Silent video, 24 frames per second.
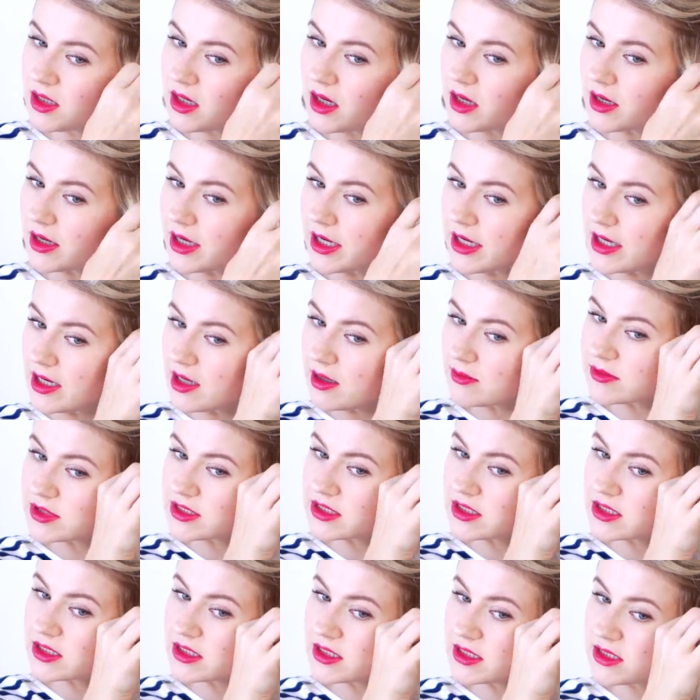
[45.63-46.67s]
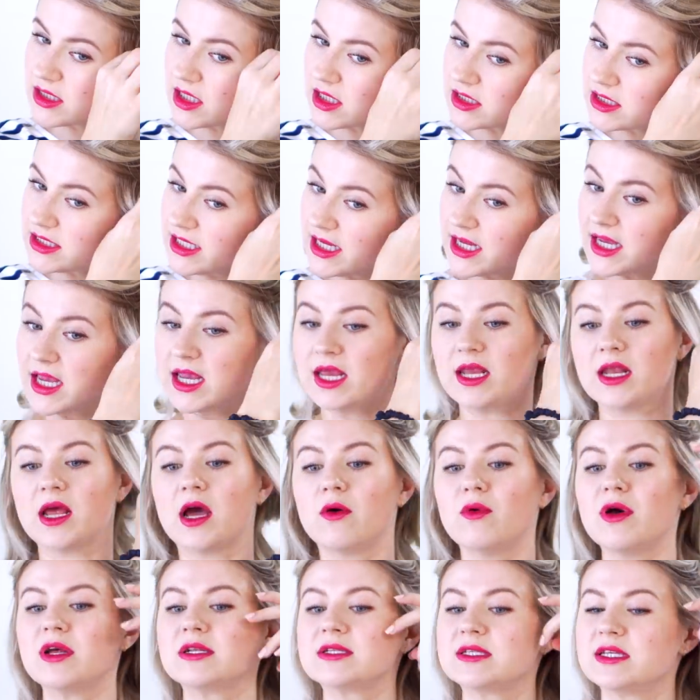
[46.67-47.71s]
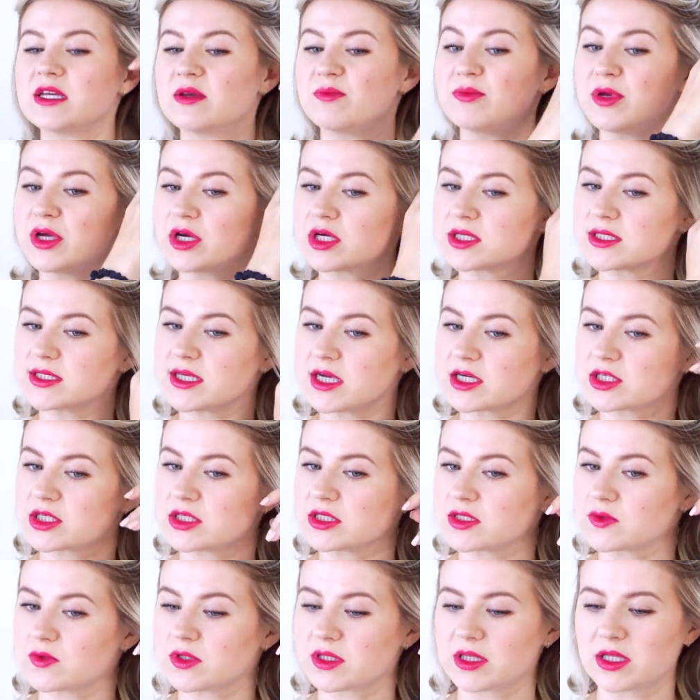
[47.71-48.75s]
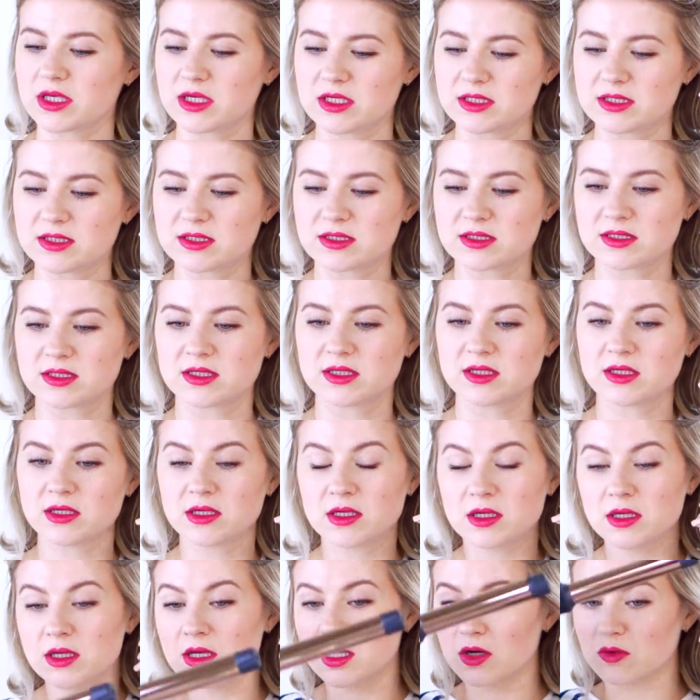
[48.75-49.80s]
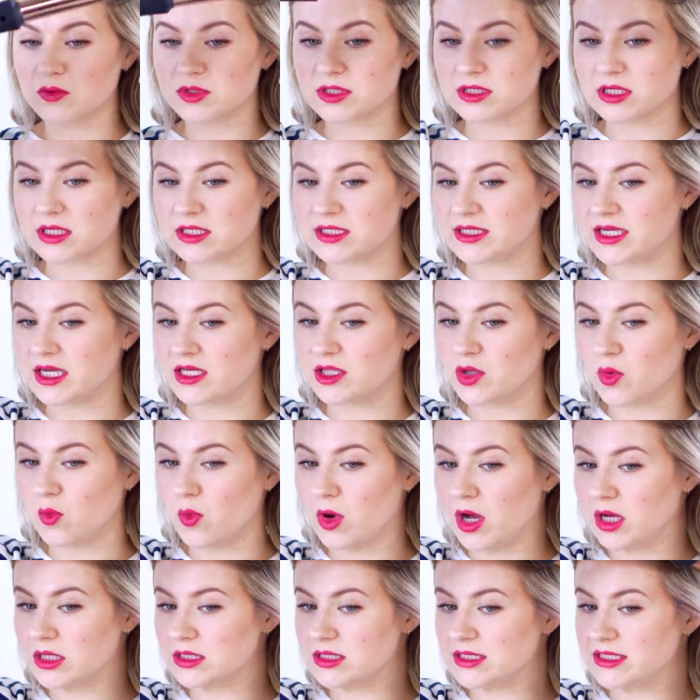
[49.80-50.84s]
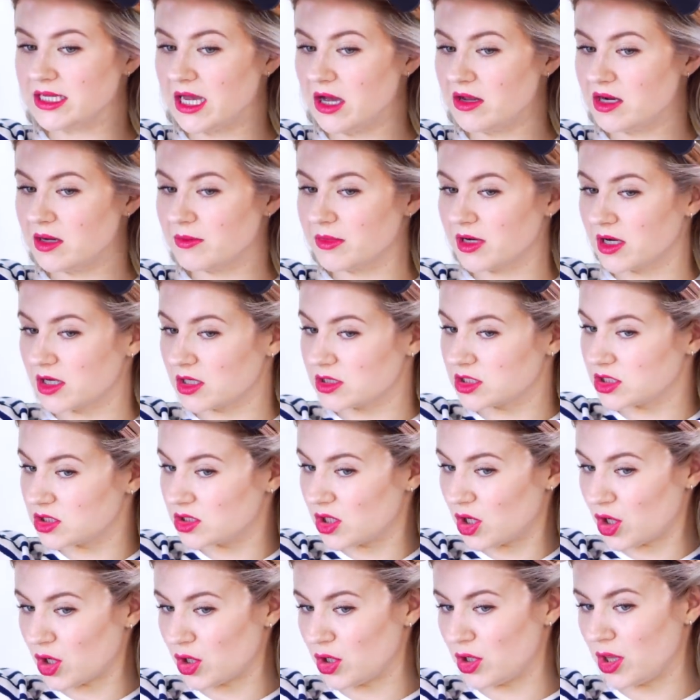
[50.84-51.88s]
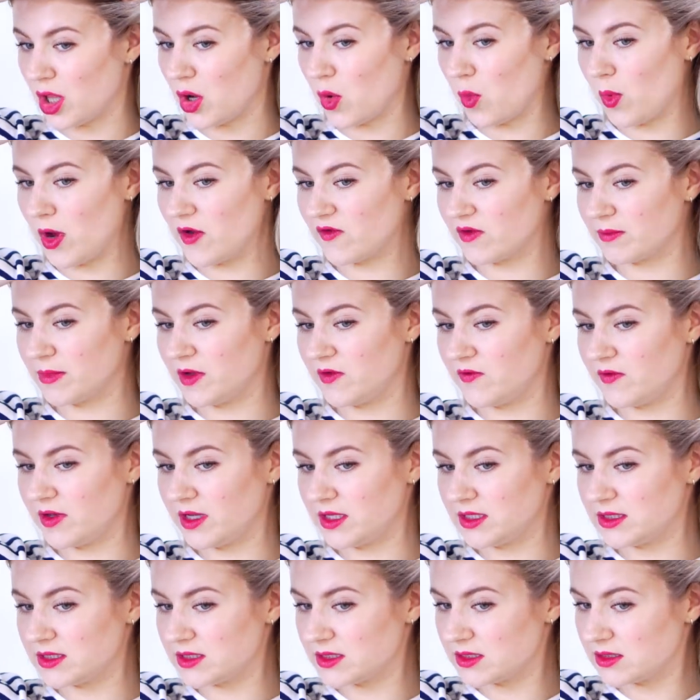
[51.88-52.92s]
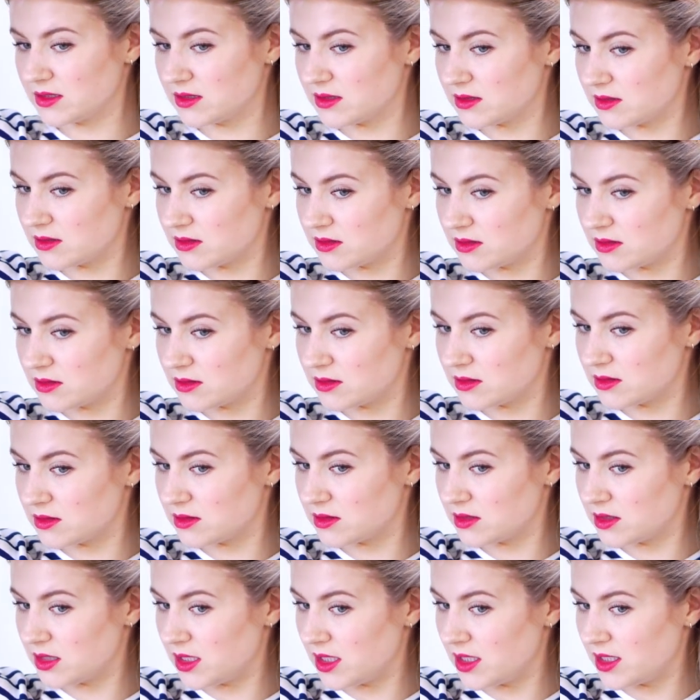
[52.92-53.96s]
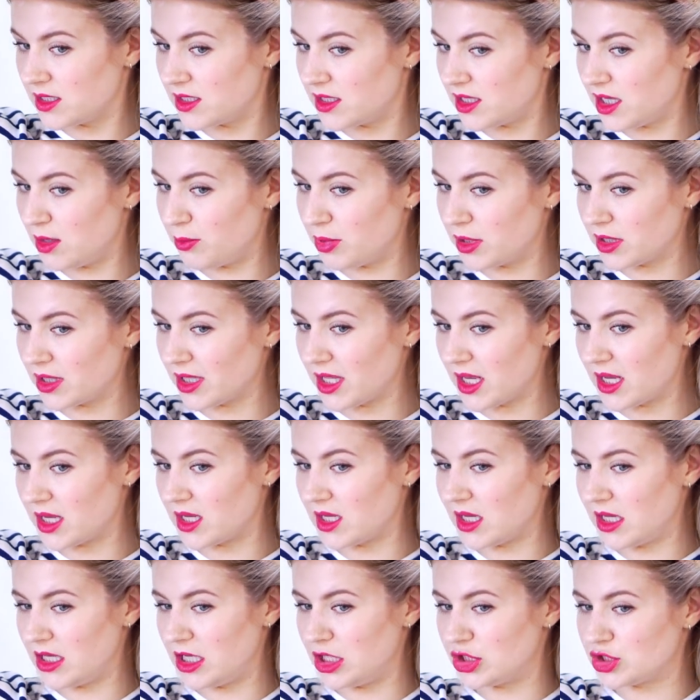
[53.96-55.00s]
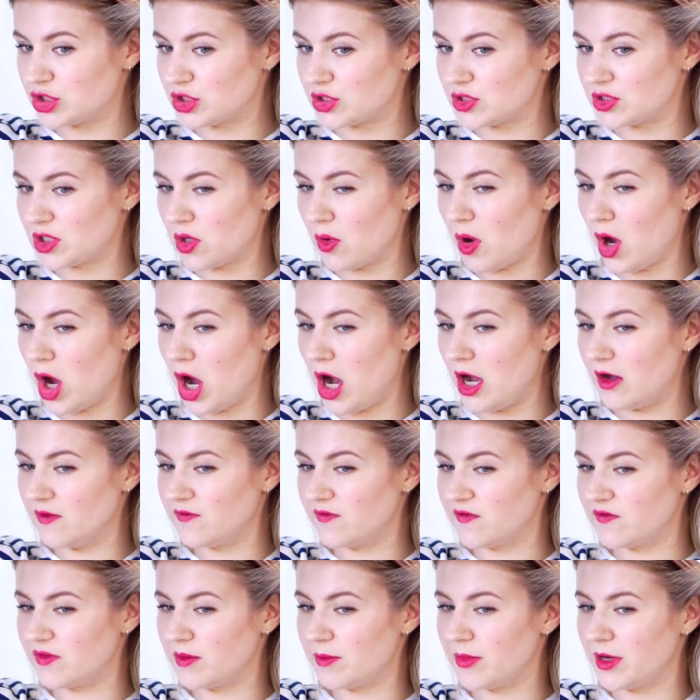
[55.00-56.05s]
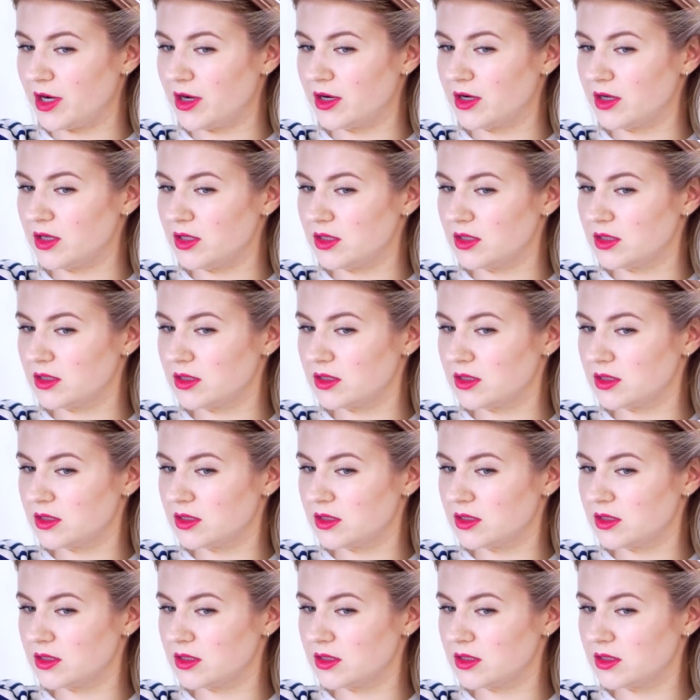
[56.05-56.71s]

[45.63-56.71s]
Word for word: All right, I'm just gonna start taking, I want to take bigger sections with this. I'm just gonna take the wand down. I'm gonna curl away from my face. Keeping like an inch or so off of the barrel.